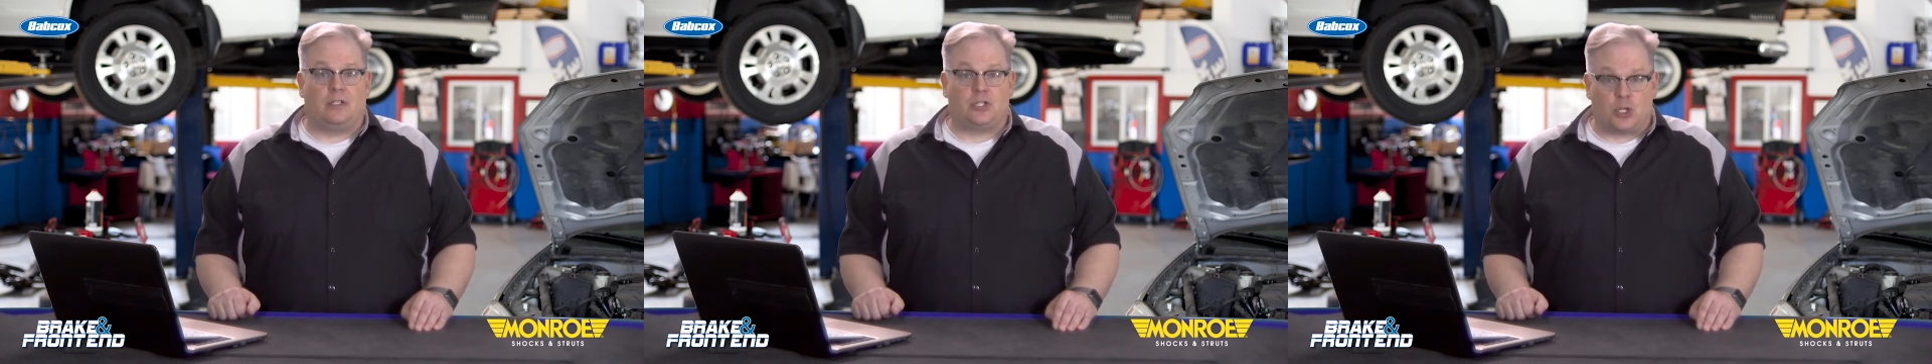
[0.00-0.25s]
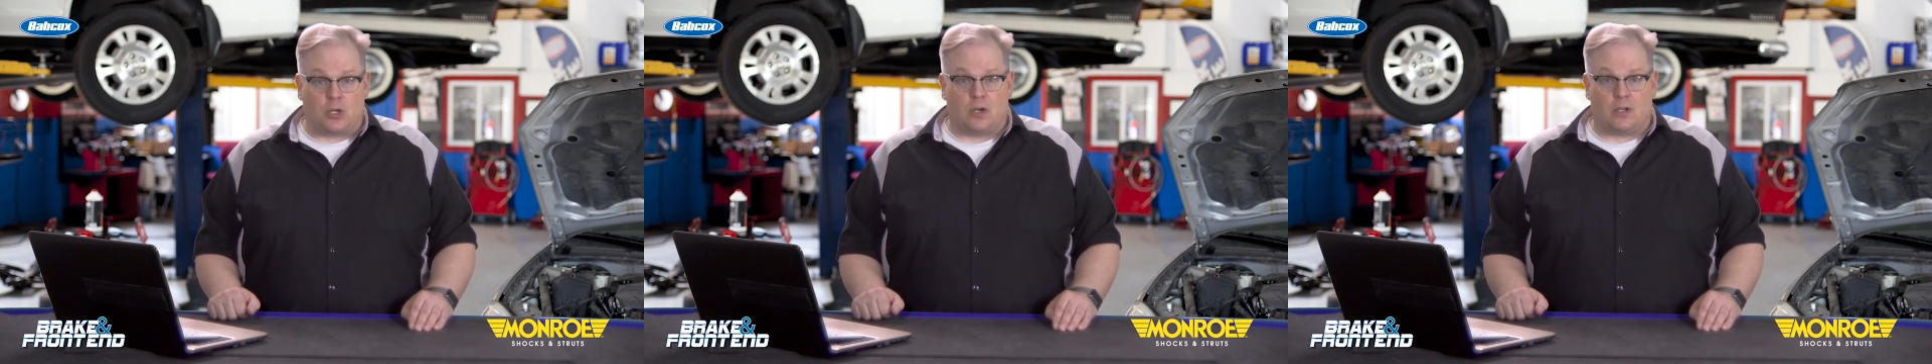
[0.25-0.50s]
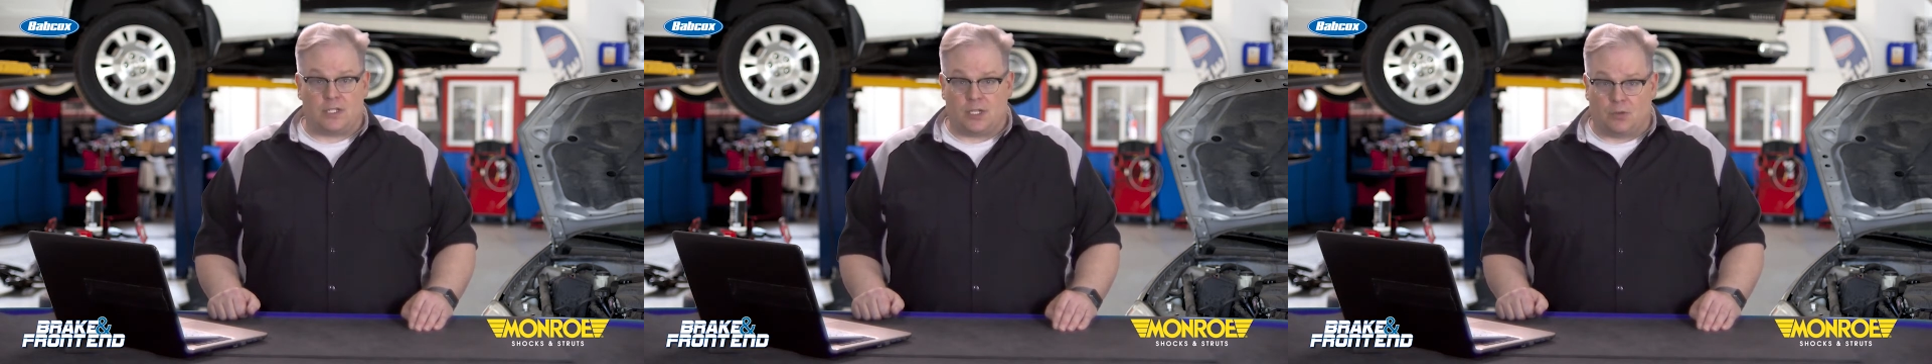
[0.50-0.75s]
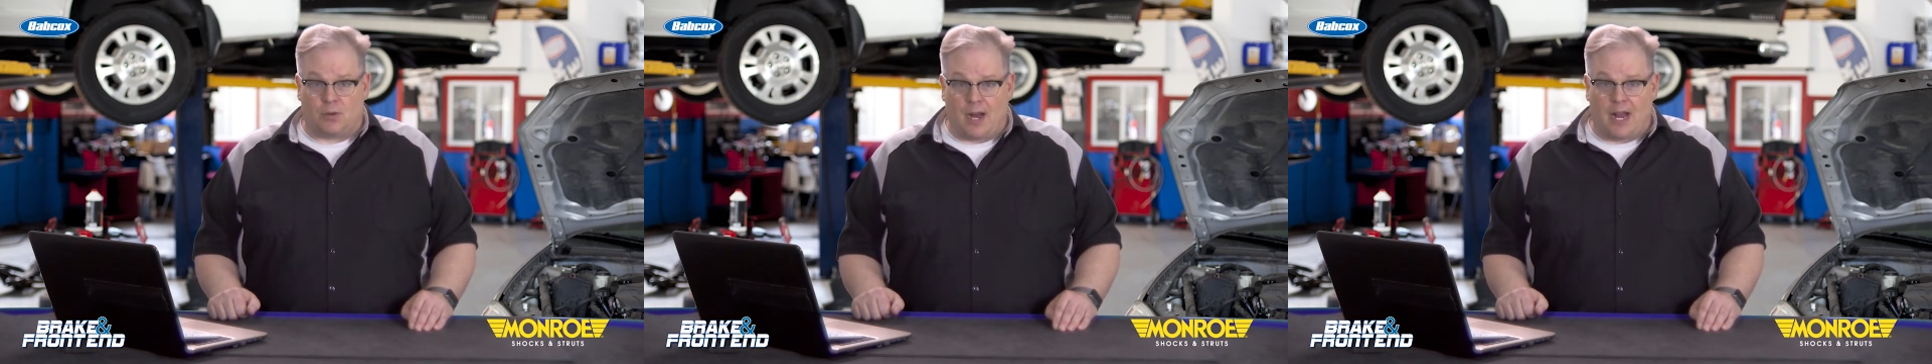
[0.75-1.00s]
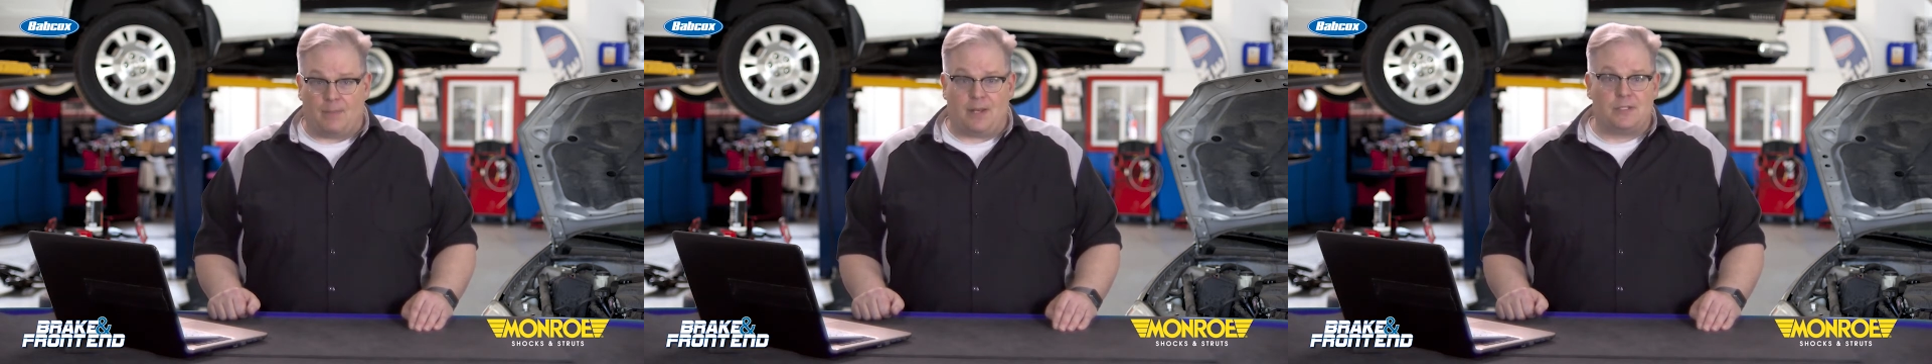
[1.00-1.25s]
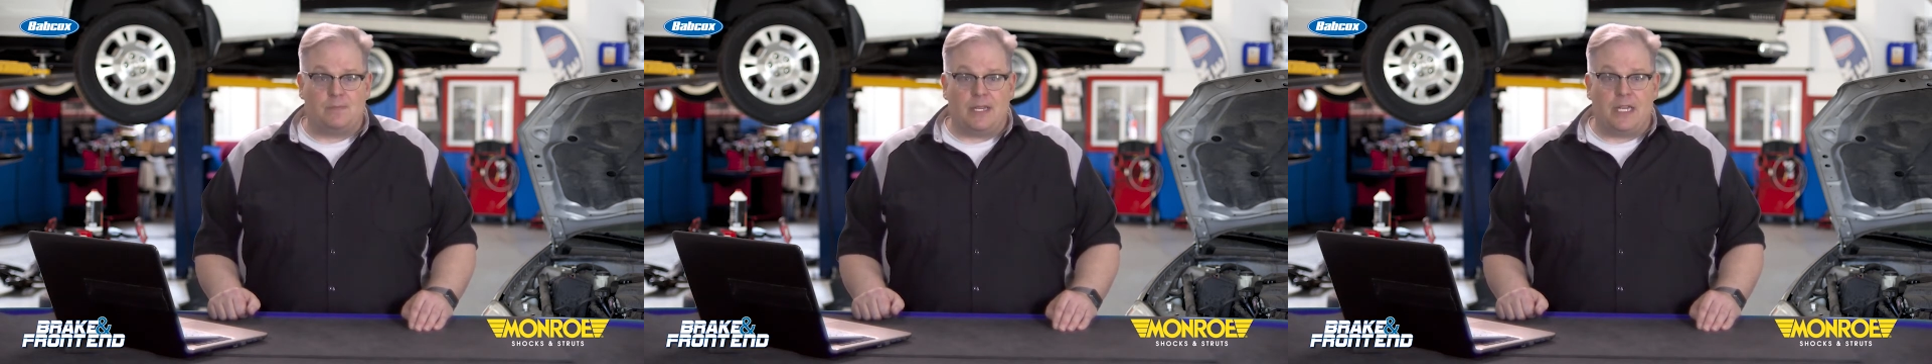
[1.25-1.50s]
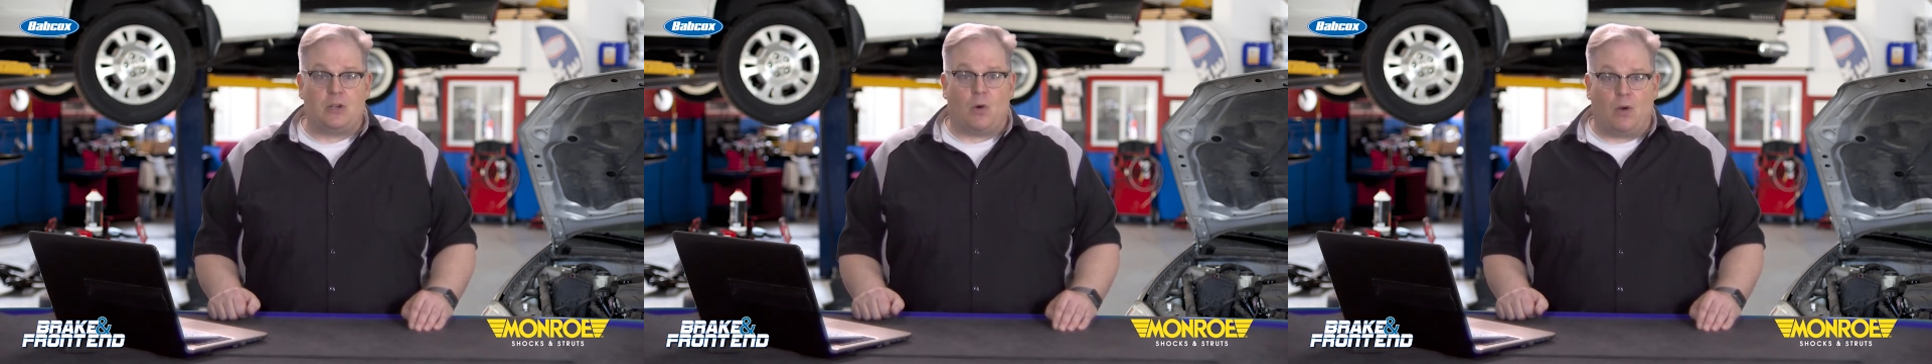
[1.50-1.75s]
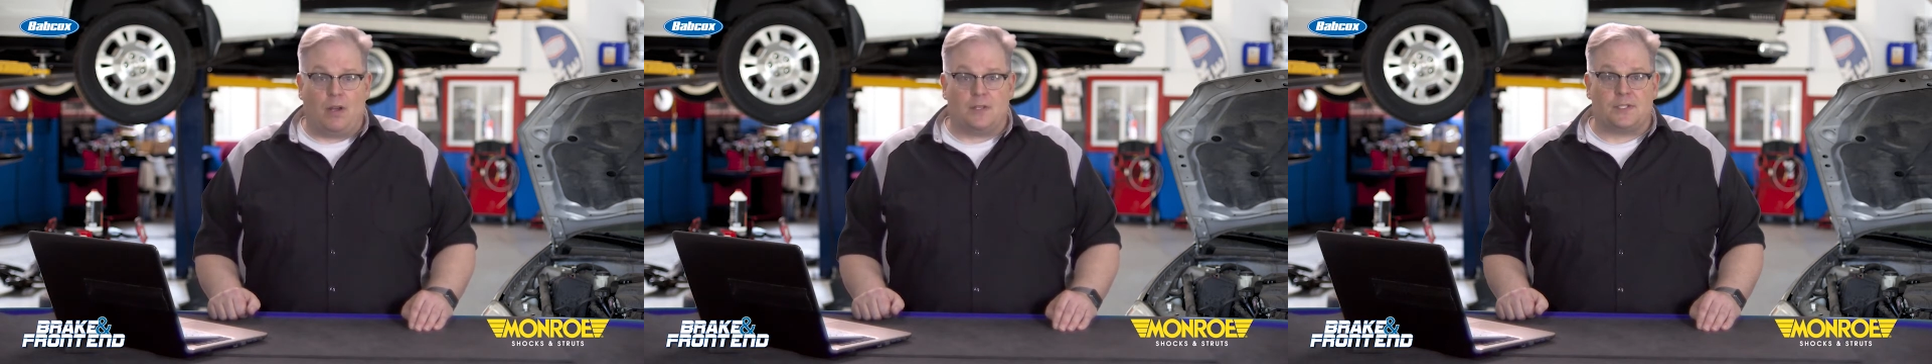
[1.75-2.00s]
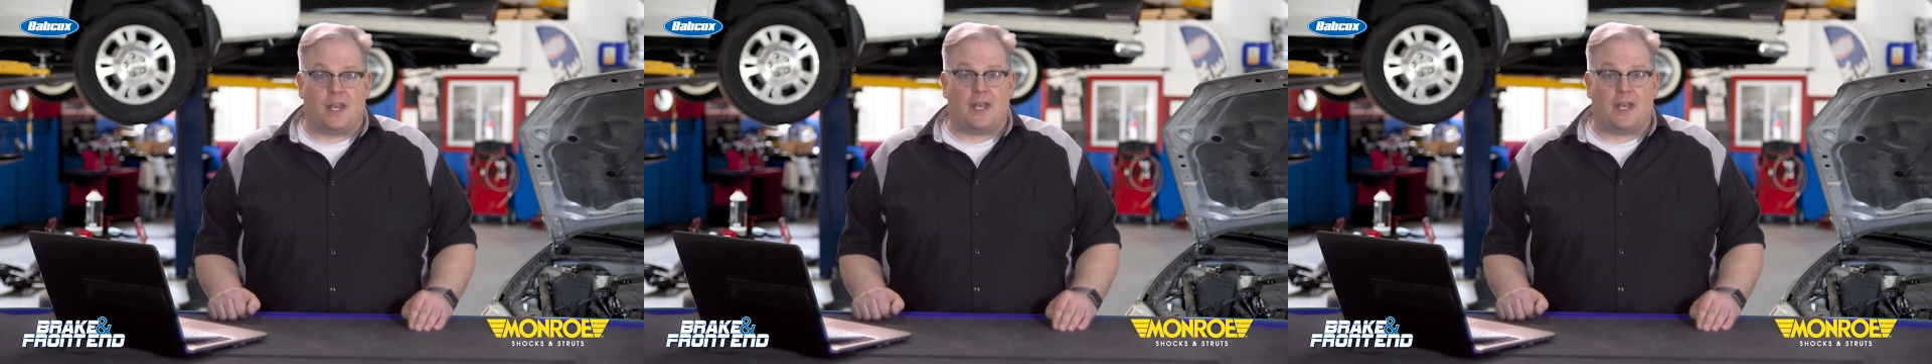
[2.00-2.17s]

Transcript: sure to grab as many coils